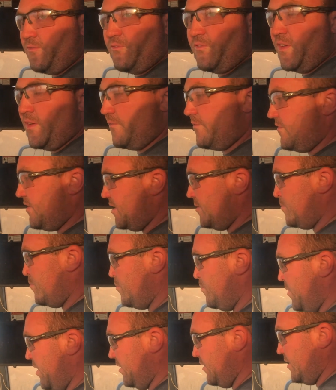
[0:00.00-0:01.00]
50
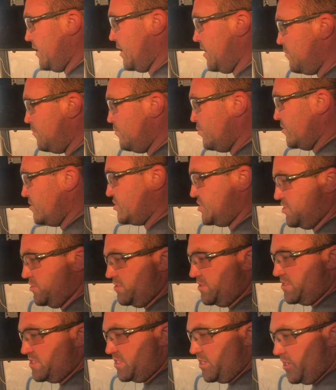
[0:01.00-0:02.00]
million
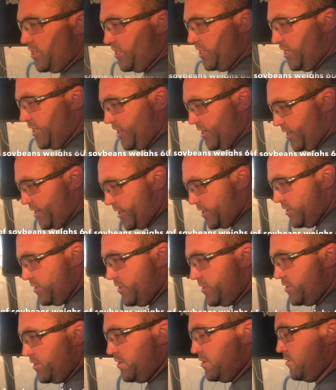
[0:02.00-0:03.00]
bushels a year,
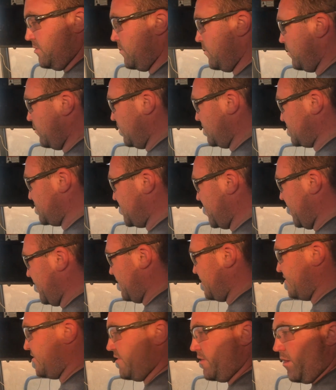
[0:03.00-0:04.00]
which
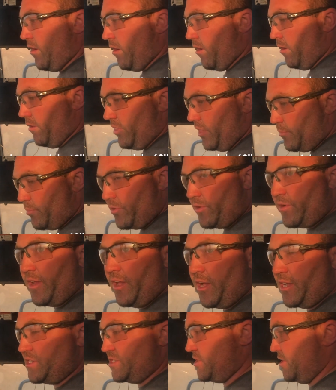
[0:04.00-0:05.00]
takes all the
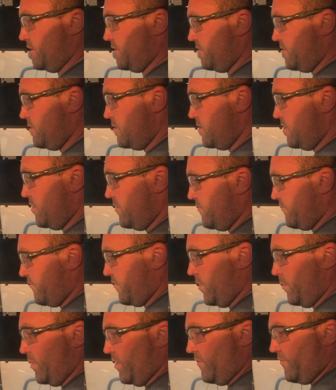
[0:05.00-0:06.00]
production
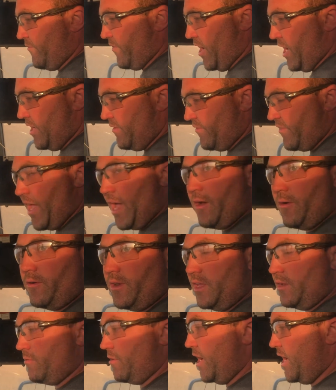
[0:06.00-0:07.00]
from a
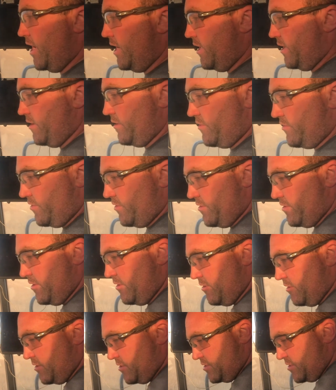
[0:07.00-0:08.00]
5-county radius.
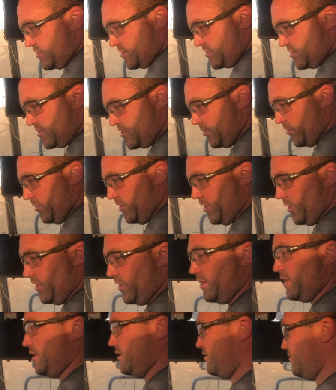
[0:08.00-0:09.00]
So it